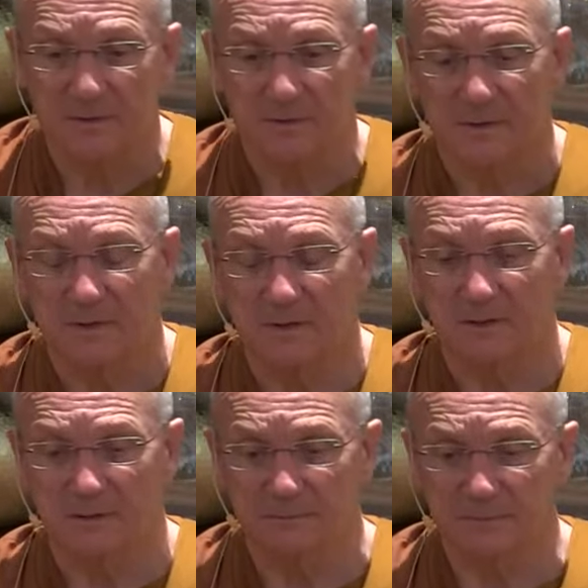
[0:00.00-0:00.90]

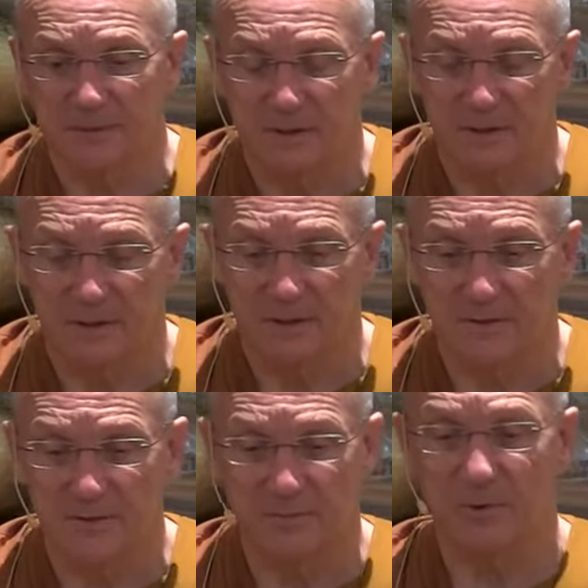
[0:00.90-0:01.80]

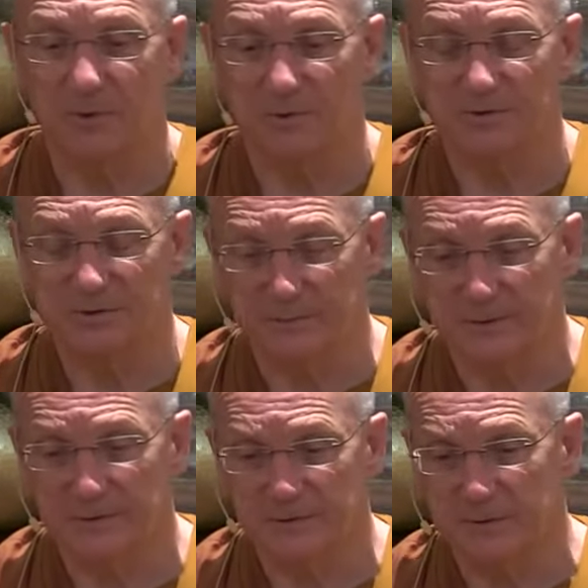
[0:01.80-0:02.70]
the most.
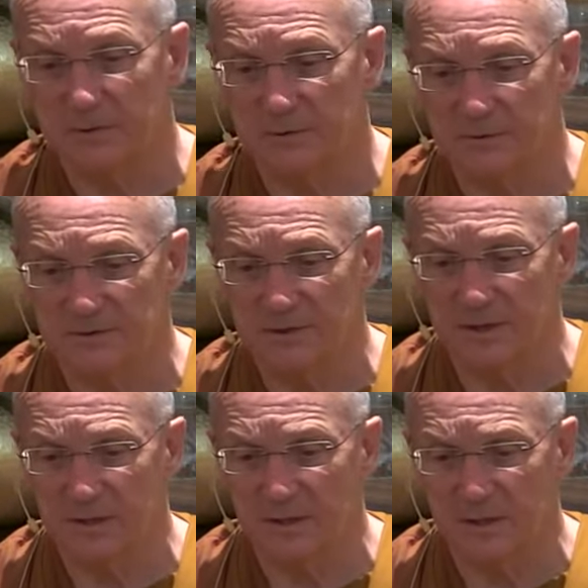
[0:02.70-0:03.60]
And so I'd say